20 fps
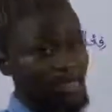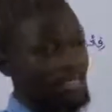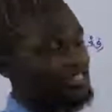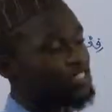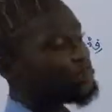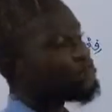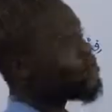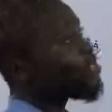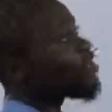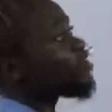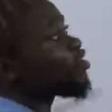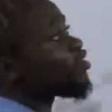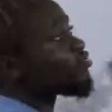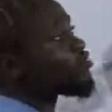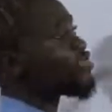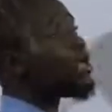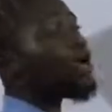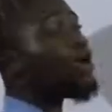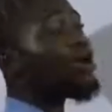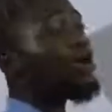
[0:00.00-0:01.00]
class, the meaning
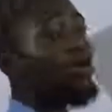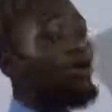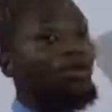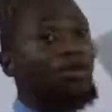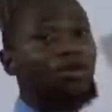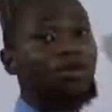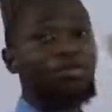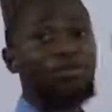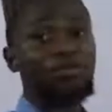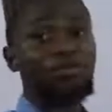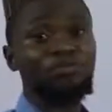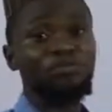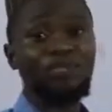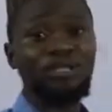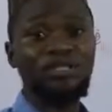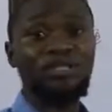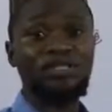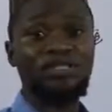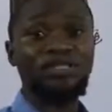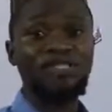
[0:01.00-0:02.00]
of shaqqa
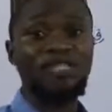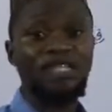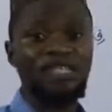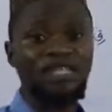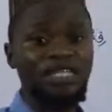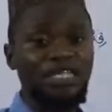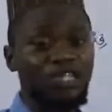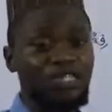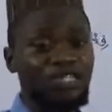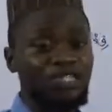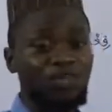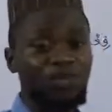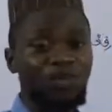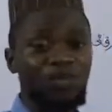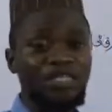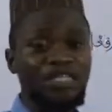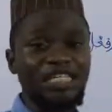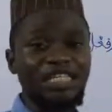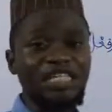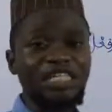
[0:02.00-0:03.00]
means it is
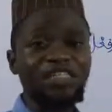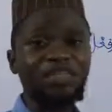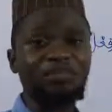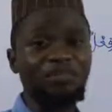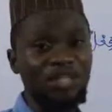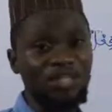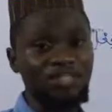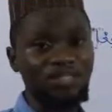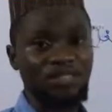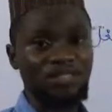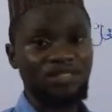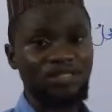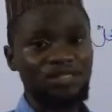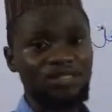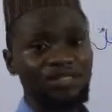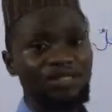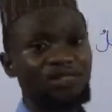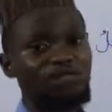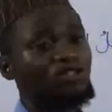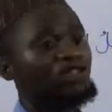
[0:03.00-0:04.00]
what is split.
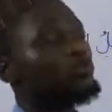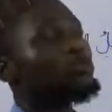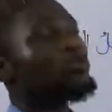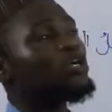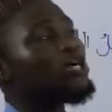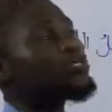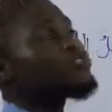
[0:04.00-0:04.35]
So you